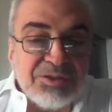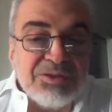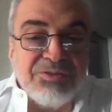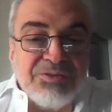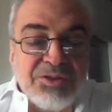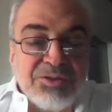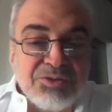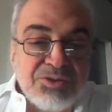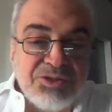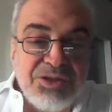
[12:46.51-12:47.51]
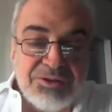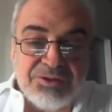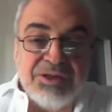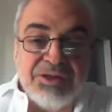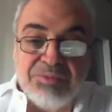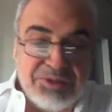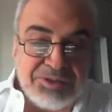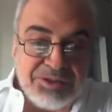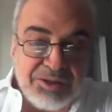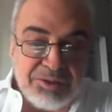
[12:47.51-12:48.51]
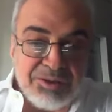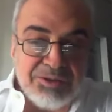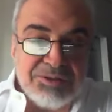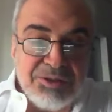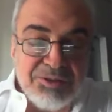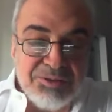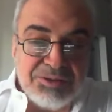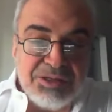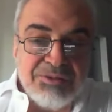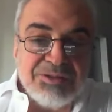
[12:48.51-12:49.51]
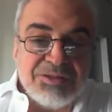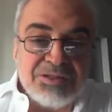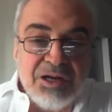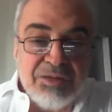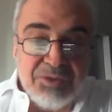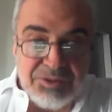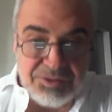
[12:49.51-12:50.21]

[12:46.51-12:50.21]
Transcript: It's difficult to segregate because other things go in the same consignment.